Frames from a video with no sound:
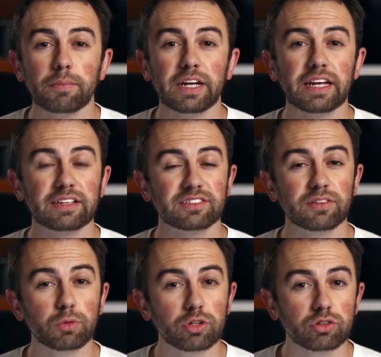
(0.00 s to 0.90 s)
meaning
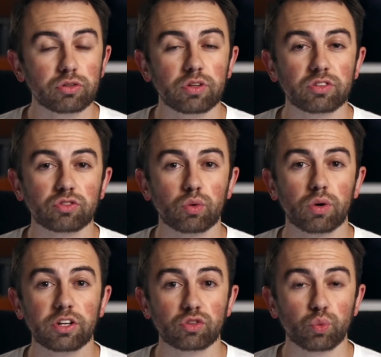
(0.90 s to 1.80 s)
similar to the
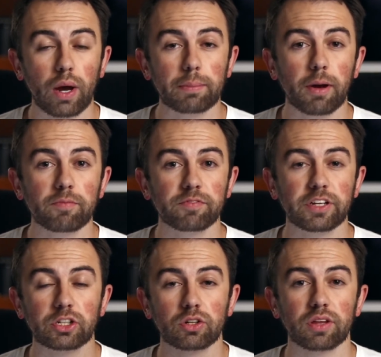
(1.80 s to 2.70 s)
story swipe up
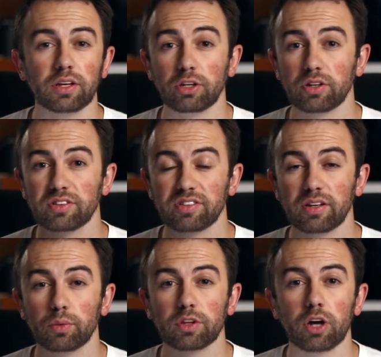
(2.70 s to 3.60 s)
feature that you can
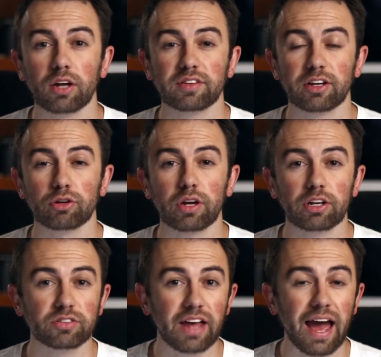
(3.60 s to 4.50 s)
see with content
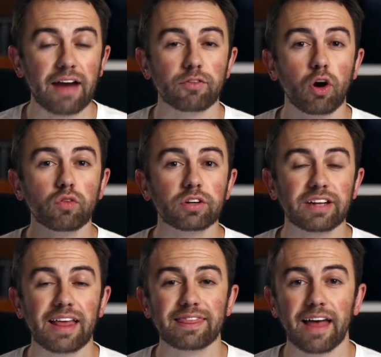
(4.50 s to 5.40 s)
creators that have over
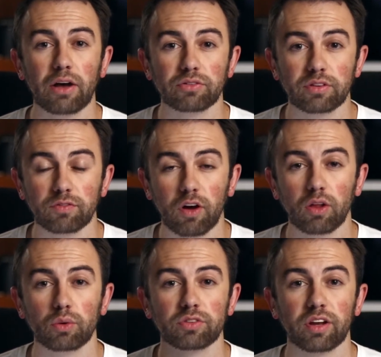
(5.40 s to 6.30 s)
10,000
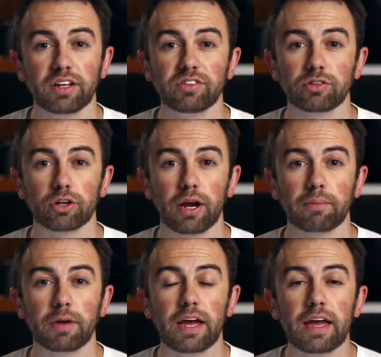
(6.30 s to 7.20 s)
followers on
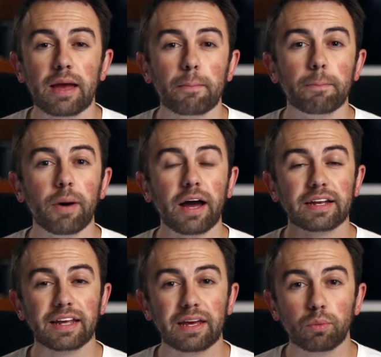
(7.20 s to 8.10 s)
Instagram,
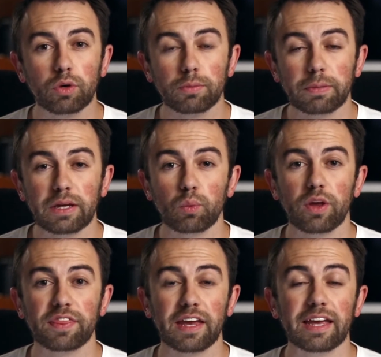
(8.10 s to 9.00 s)
but it would be
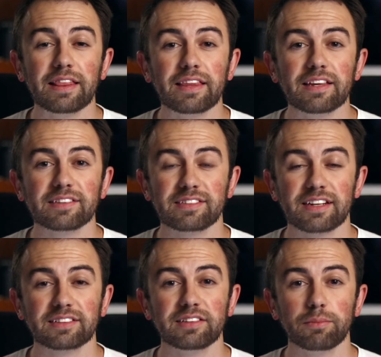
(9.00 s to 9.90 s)
within this
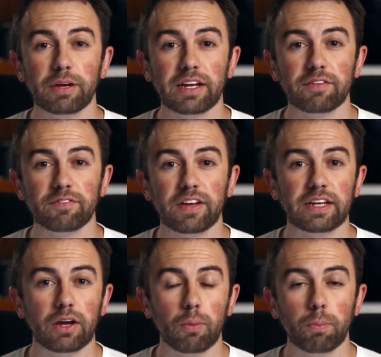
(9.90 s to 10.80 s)
60-minute
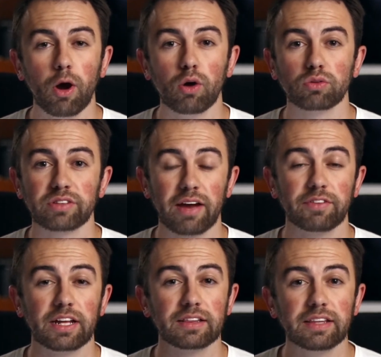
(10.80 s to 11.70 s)
video post,
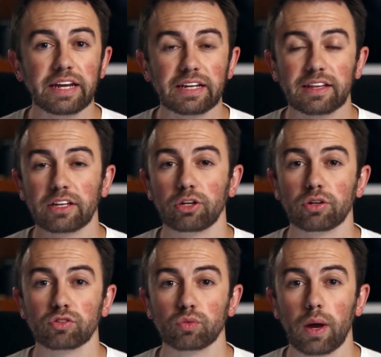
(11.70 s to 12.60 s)
having a link that you
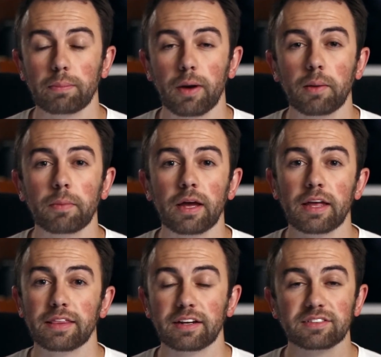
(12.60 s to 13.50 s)
can swipe up
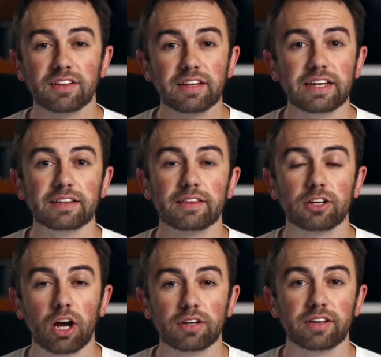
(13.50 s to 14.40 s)
that is a link that
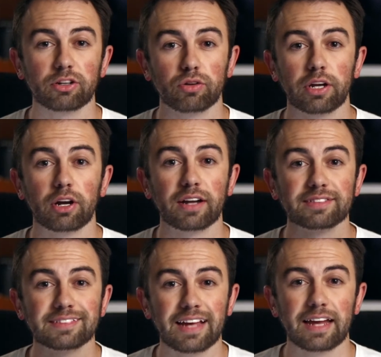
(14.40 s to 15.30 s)
the content creator
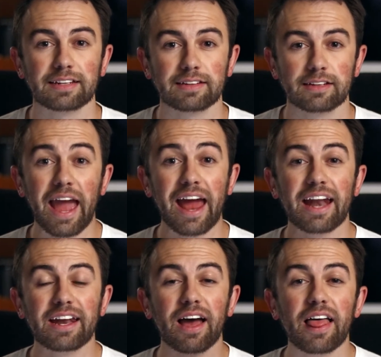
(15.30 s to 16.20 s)
has set.
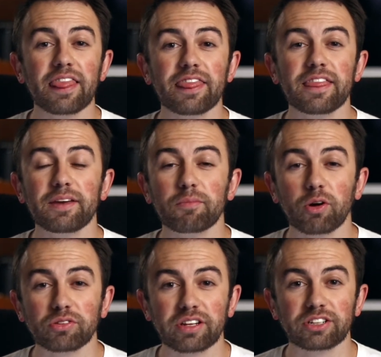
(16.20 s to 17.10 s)
And the
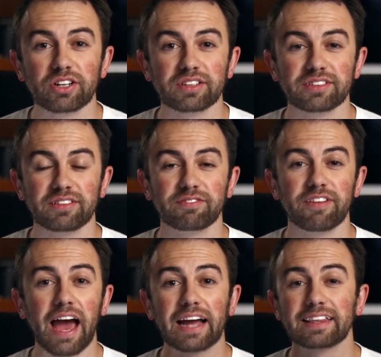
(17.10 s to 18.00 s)
most interesting
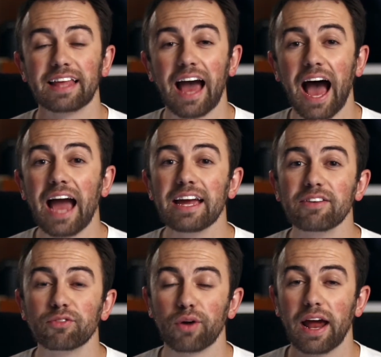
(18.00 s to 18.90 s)
fact that I
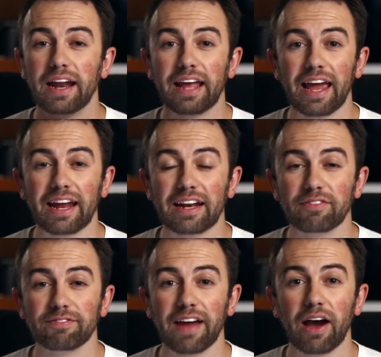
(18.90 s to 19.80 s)
have read
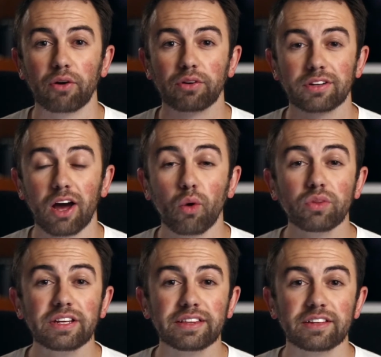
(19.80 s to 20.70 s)
and found, not
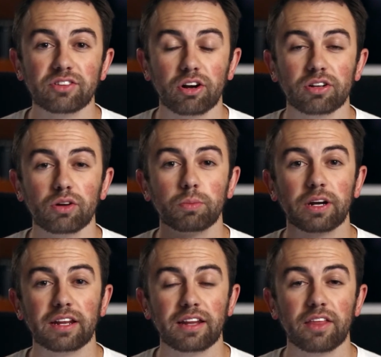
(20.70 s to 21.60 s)
only in this article
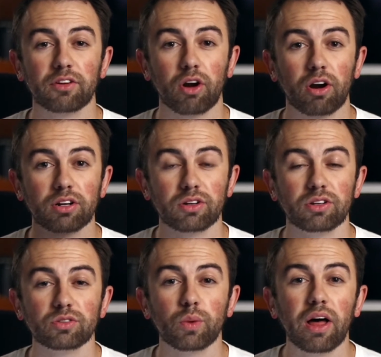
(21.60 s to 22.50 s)
but another
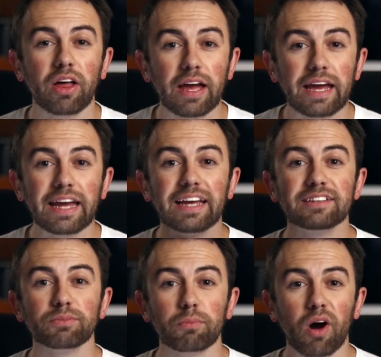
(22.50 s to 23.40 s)
article as well,
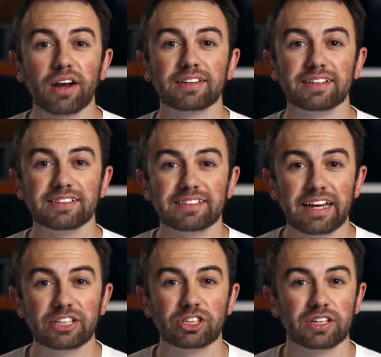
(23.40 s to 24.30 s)
is
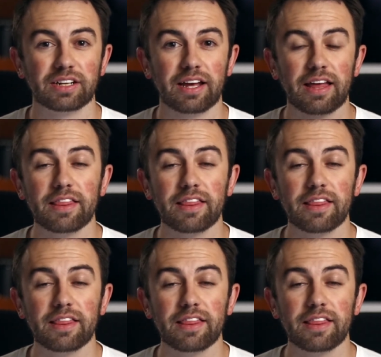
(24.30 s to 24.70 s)
monetization.